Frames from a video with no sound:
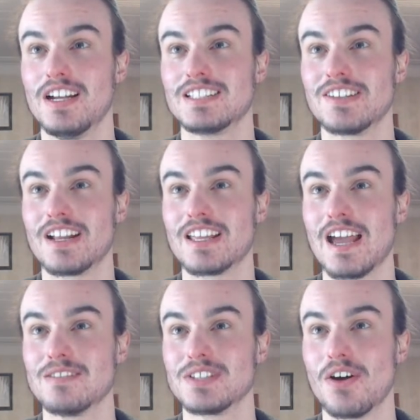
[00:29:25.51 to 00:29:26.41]
Exciting
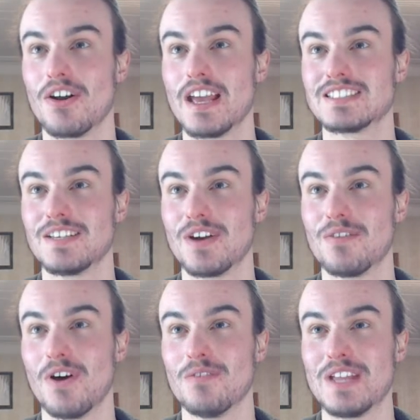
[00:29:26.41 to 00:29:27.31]
games on at
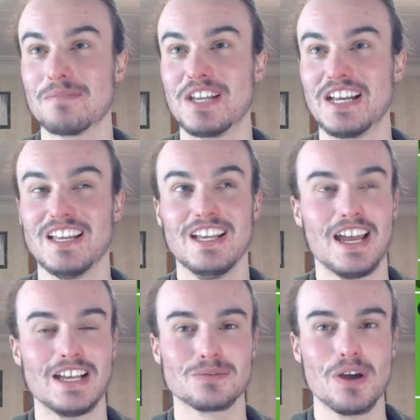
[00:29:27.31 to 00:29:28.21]
7:05 next minute
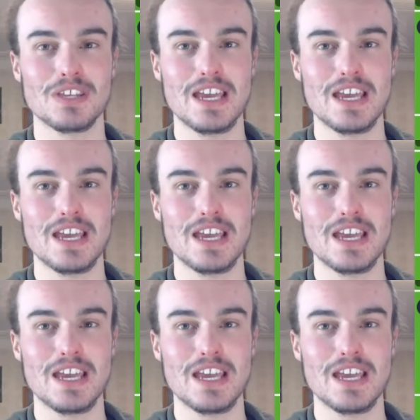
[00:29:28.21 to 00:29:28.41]
as well.